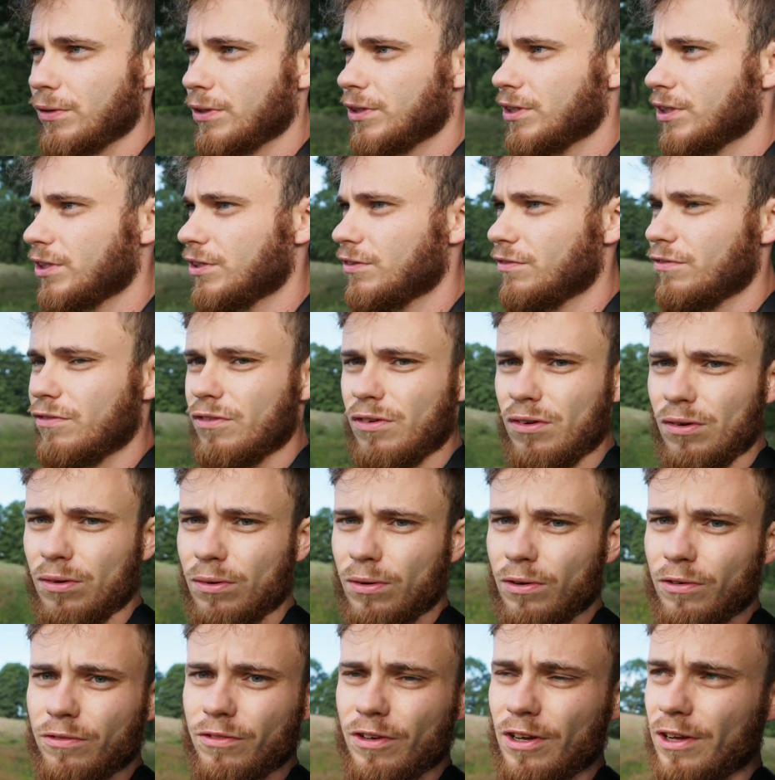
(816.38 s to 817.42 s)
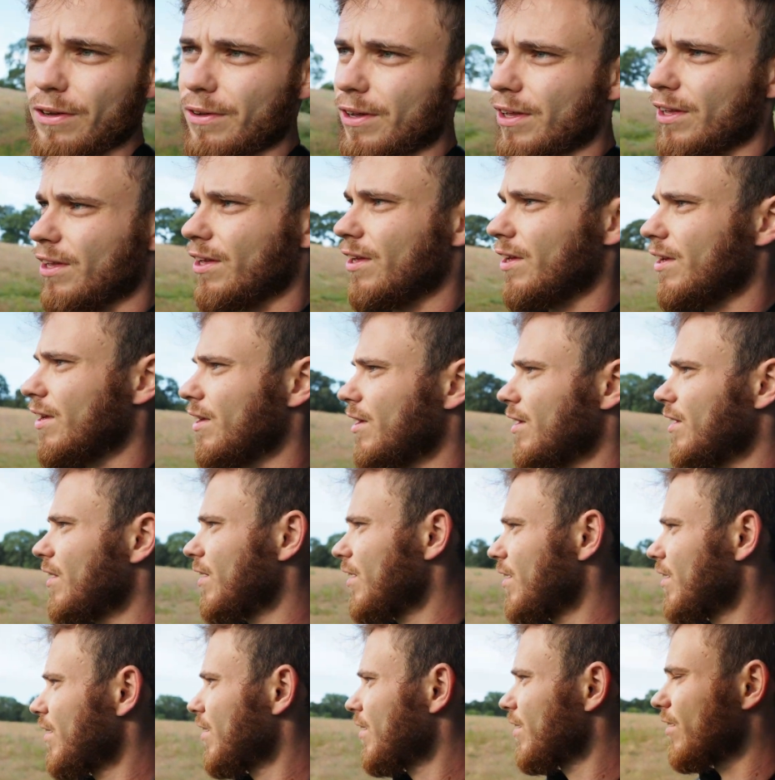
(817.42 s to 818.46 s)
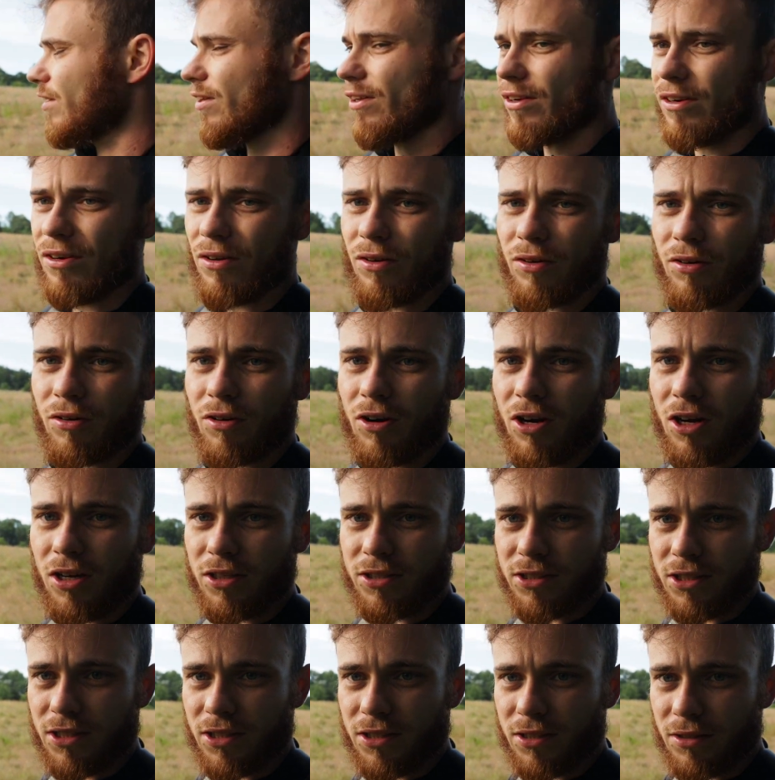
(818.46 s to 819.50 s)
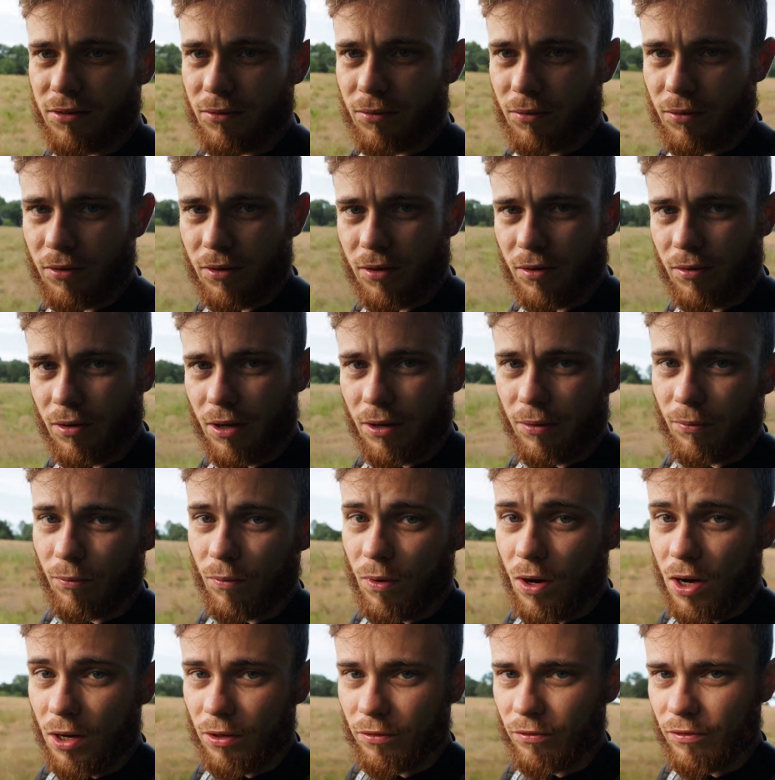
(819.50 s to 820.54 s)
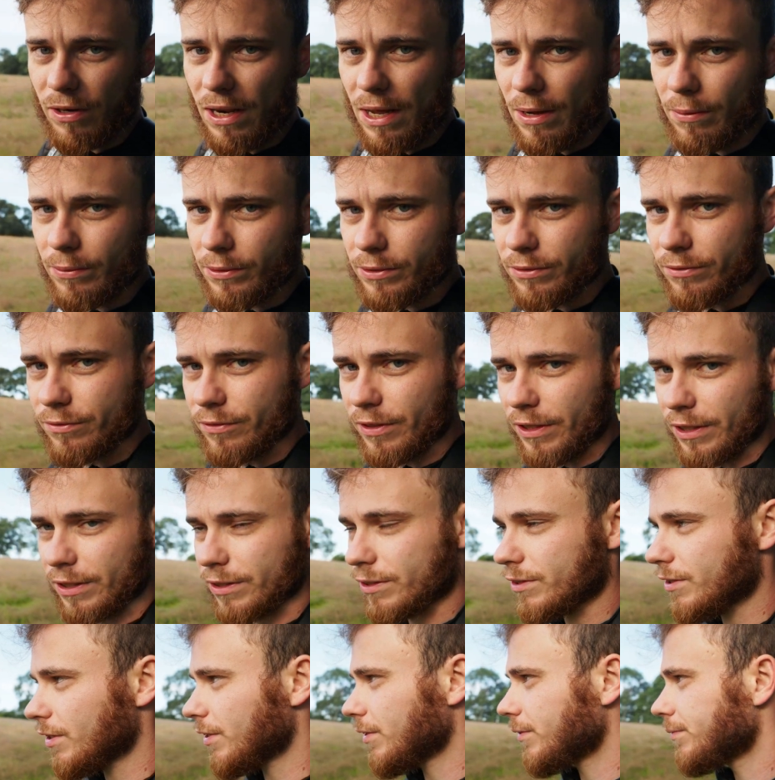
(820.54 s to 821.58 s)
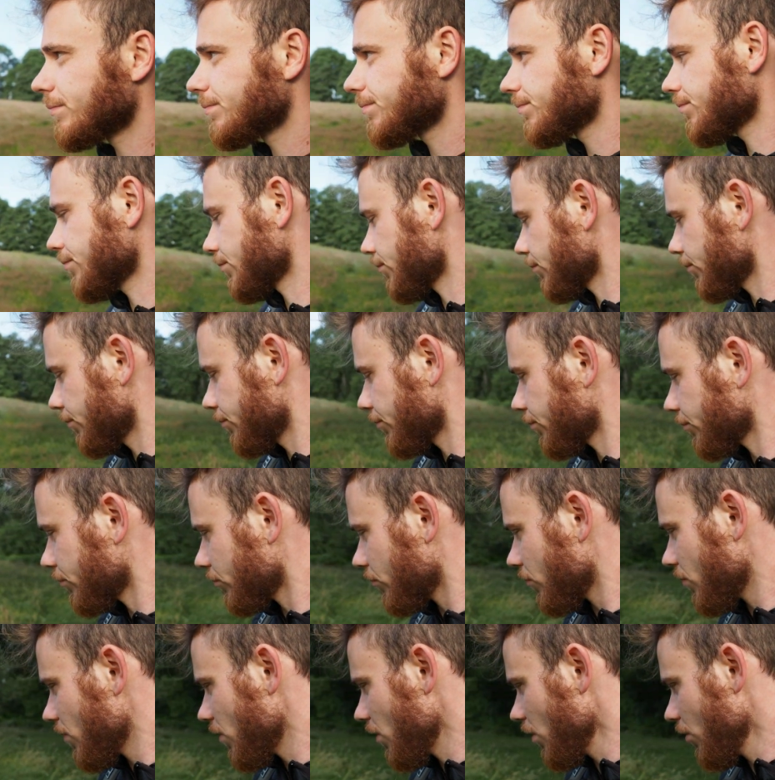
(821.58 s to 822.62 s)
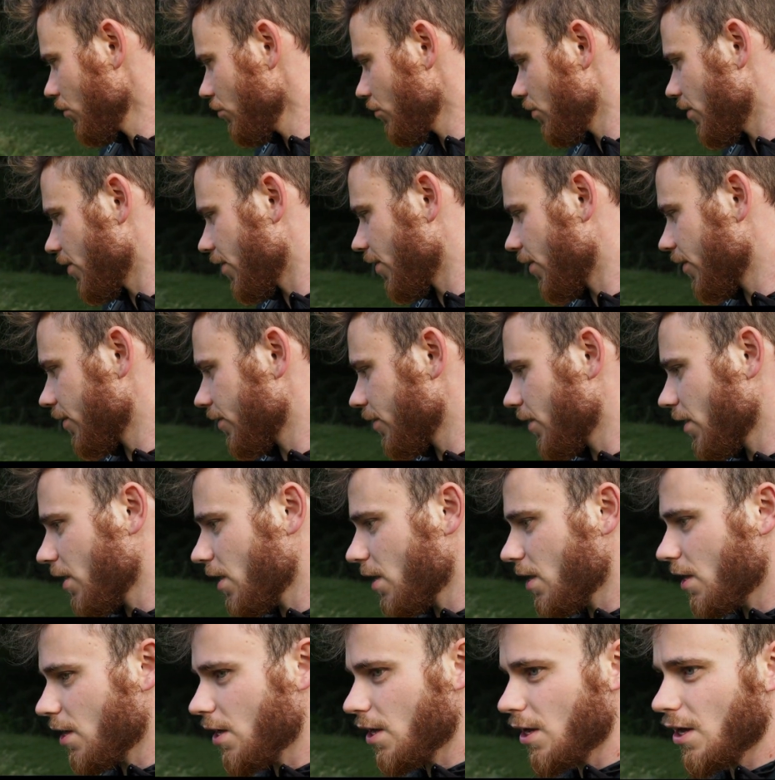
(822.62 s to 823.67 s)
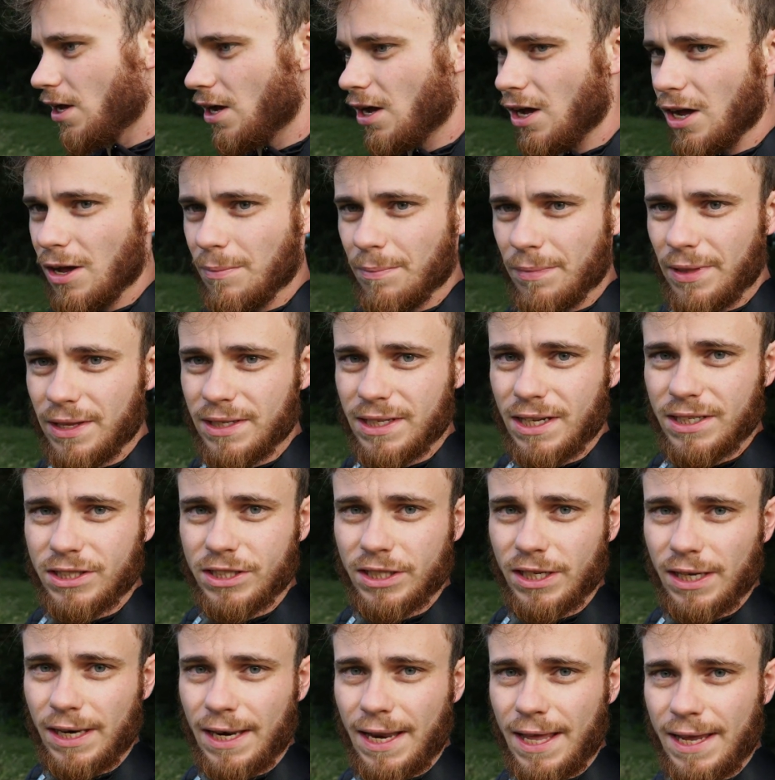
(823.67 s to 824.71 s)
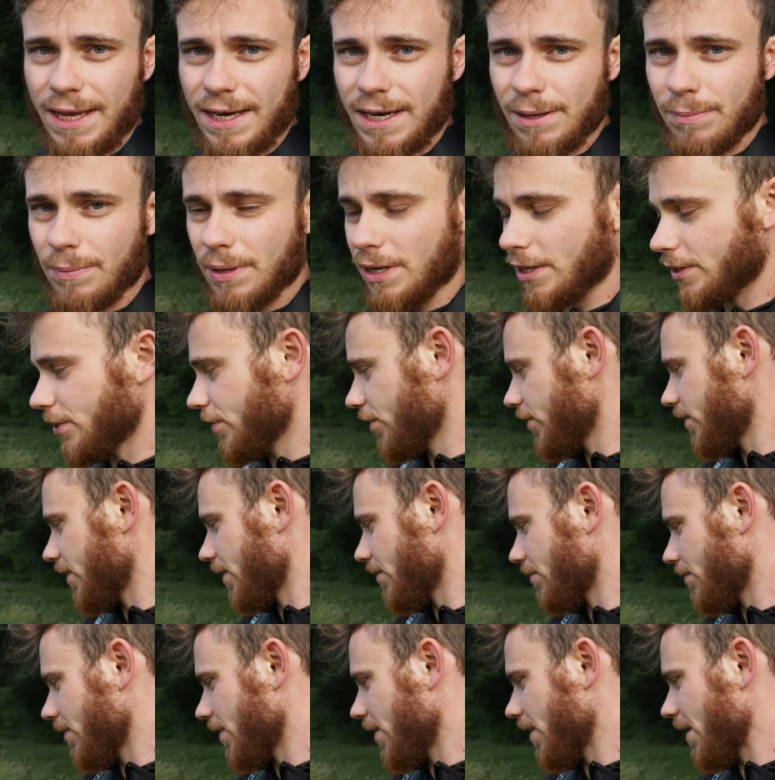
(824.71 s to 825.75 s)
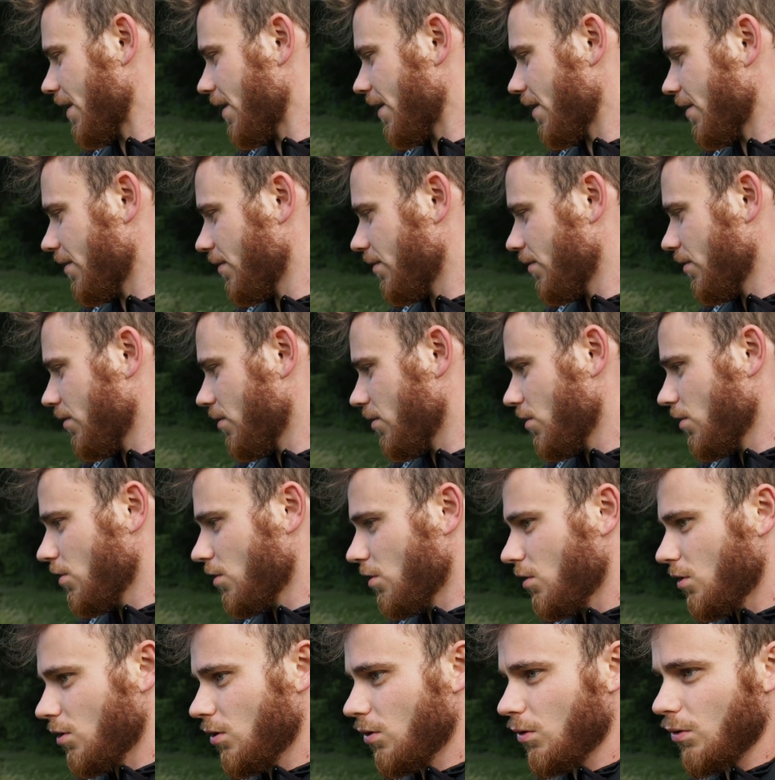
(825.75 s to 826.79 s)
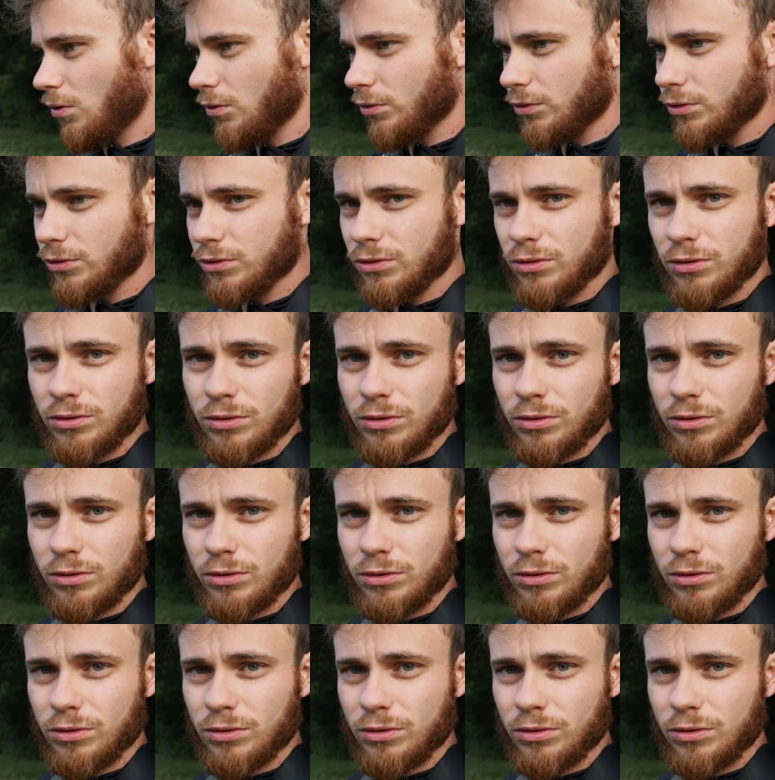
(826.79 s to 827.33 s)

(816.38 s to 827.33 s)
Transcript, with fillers: which is full of uh, you know long grasses and and wildflowers and things. So really nice. Um, there's actually a ladybird just down here on